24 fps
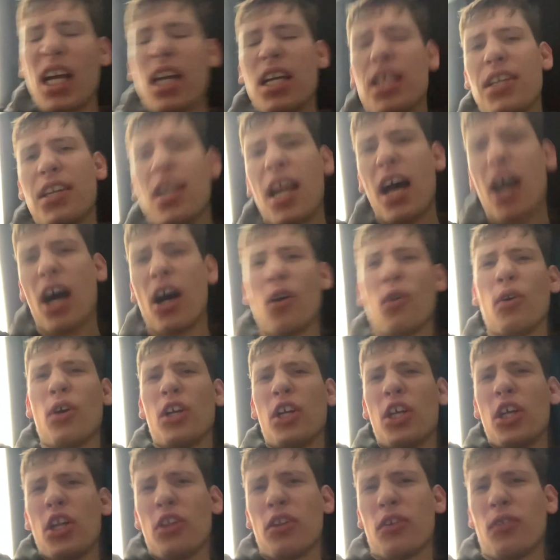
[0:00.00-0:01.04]
Now,
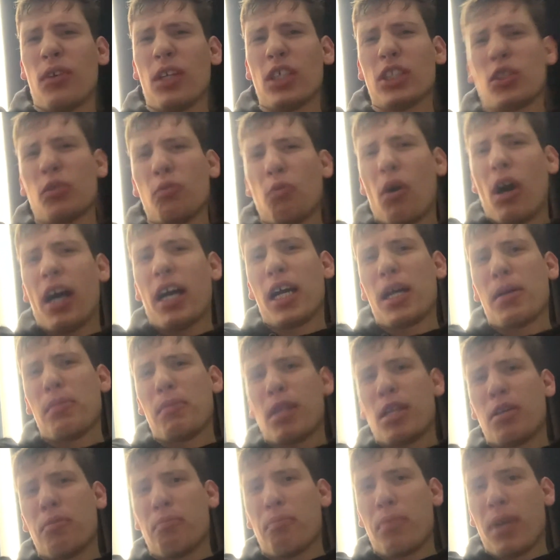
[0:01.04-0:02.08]
the reason why I'm
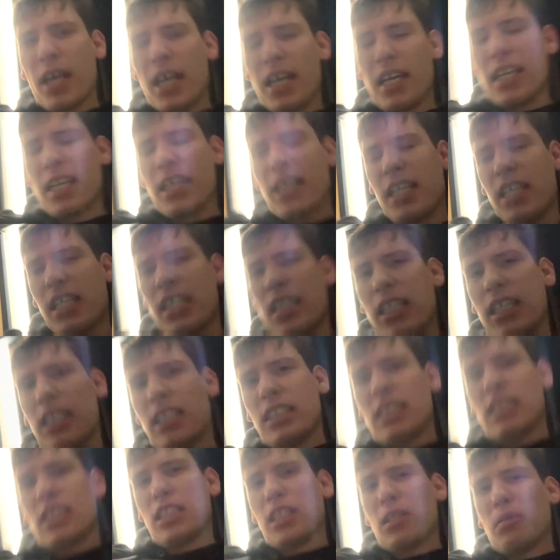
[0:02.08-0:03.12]
in bed
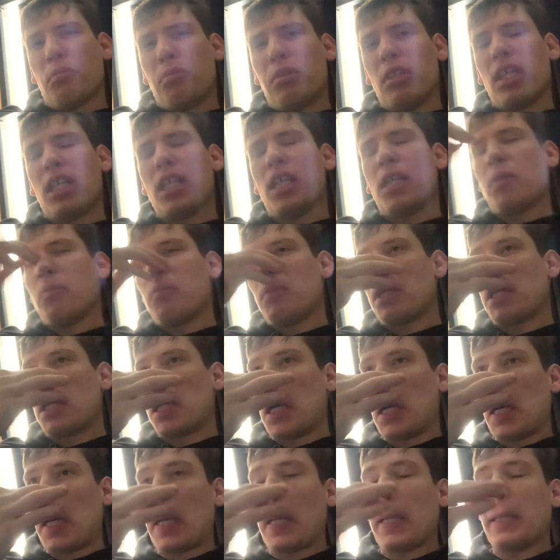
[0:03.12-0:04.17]
is simply
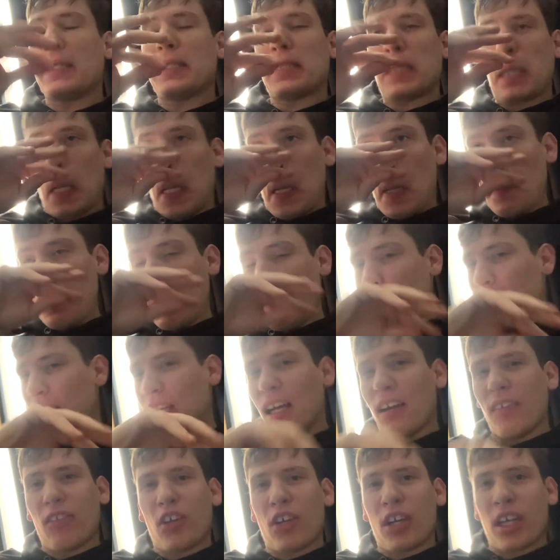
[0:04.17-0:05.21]
because I'm
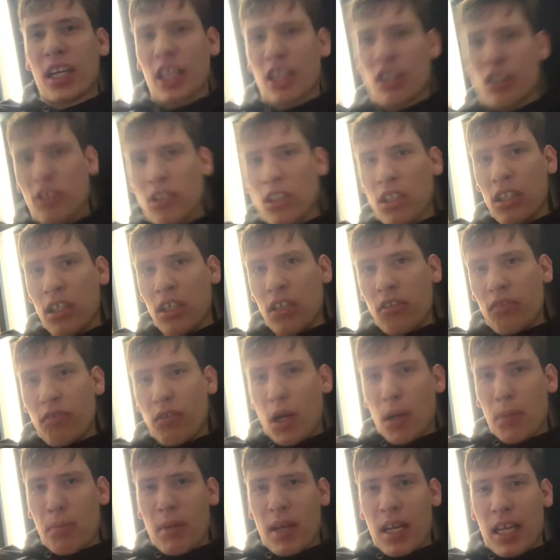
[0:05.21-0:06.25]
recovering
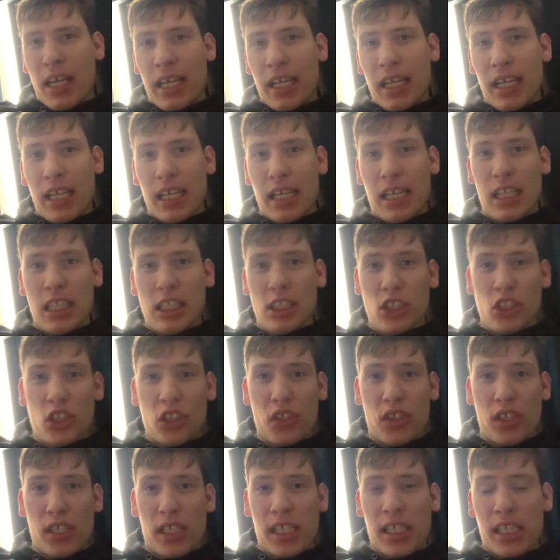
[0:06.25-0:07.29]
from a
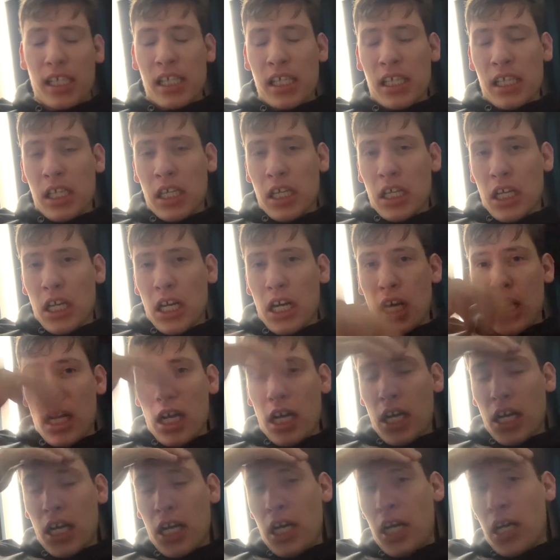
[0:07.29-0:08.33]
injury.
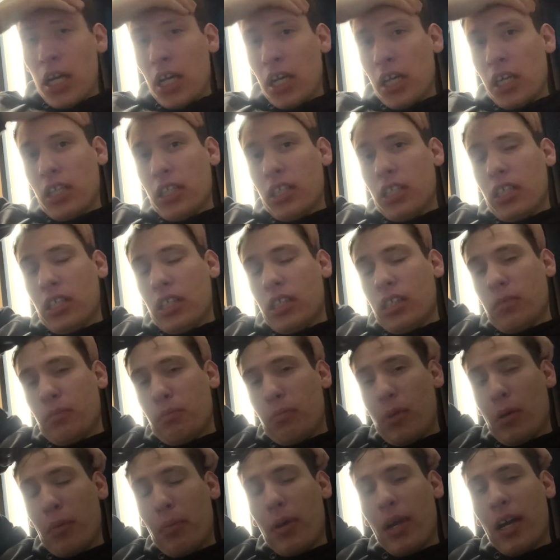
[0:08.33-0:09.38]

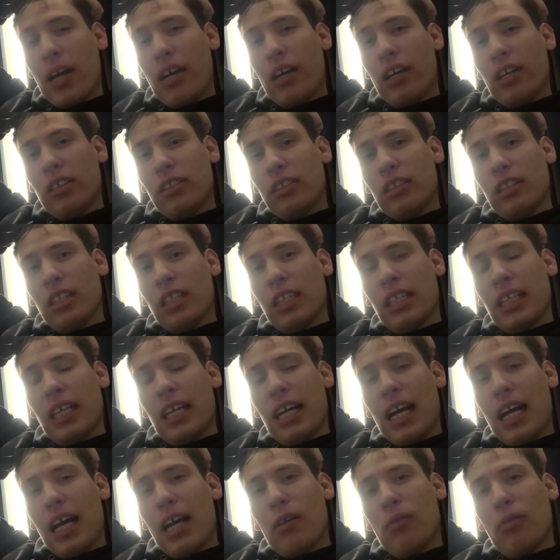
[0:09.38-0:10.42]
Apparently,
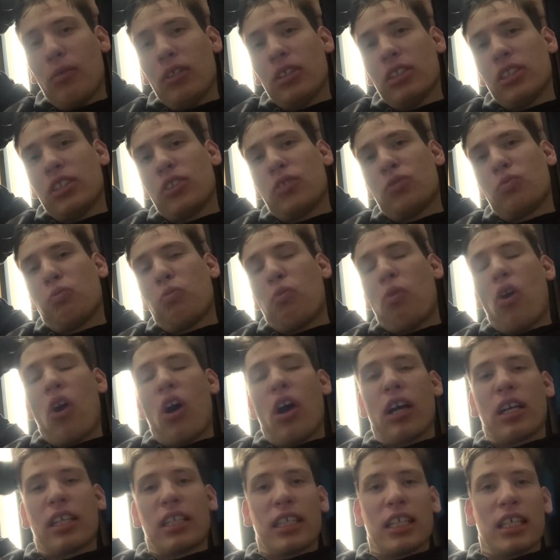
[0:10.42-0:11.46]
I was
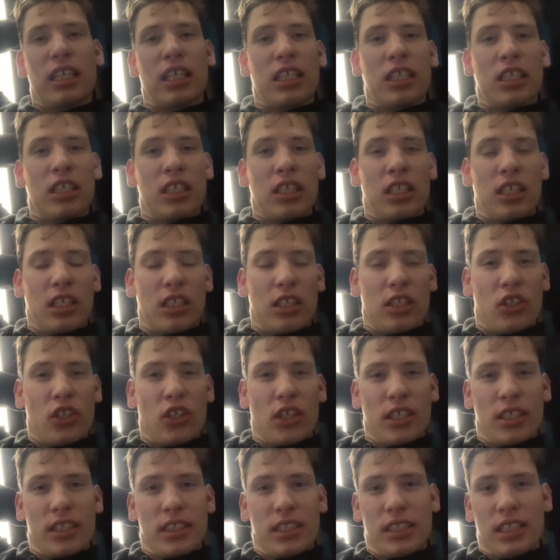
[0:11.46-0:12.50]
walking
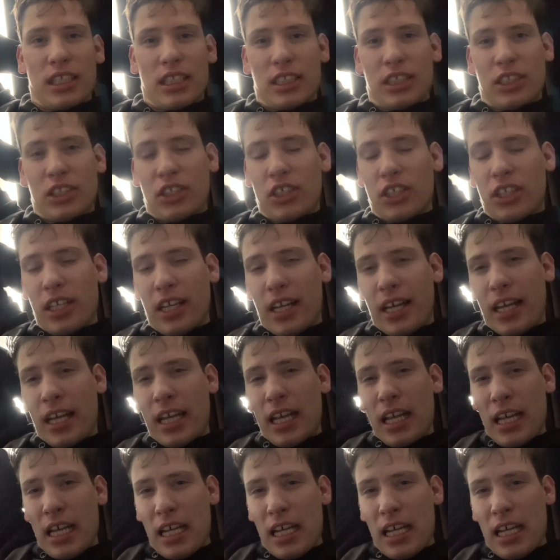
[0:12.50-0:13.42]
just yesterday.